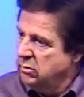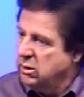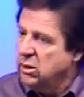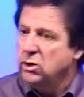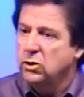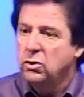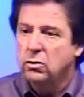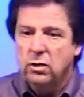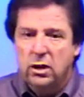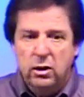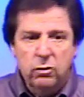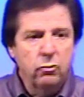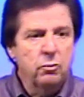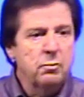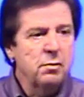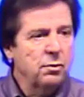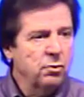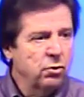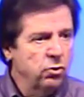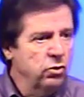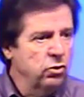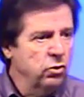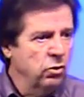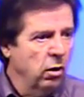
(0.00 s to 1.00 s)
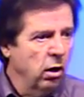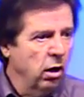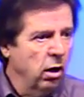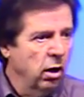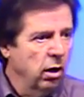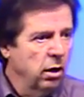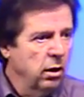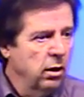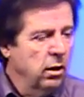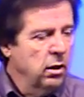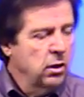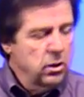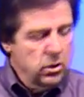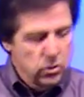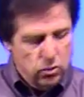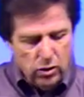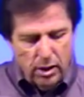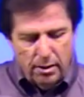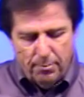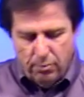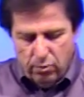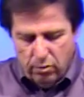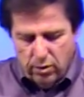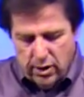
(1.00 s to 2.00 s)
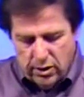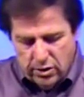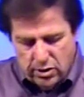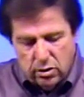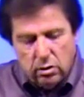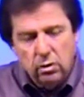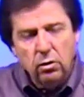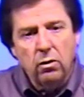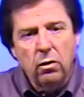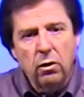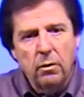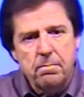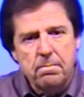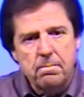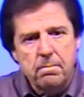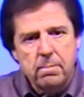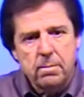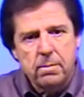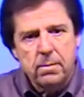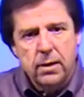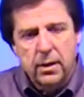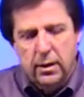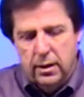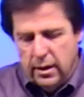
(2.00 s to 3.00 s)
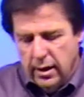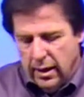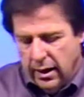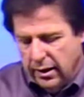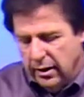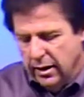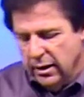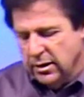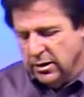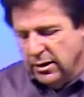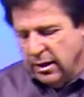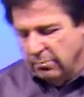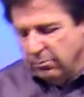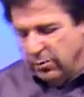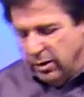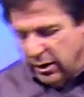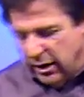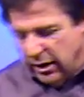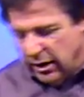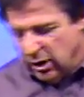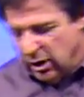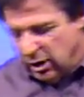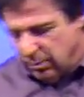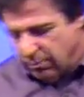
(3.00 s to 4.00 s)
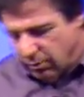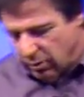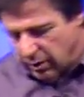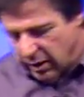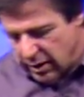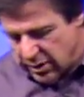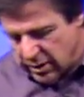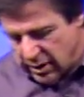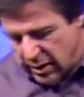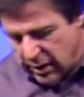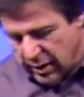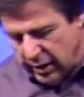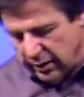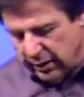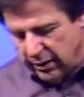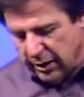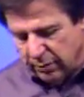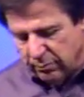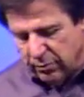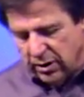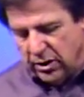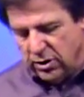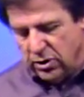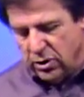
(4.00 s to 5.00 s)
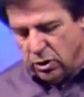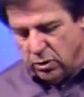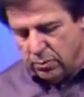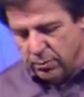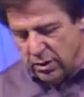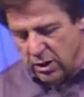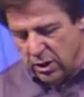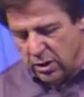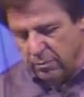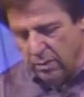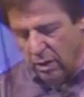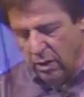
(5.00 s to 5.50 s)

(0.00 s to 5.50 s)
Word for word: because you need to remember who you are. So I praise the Lord. And then as I'm beginning to praise God, God begins to speak to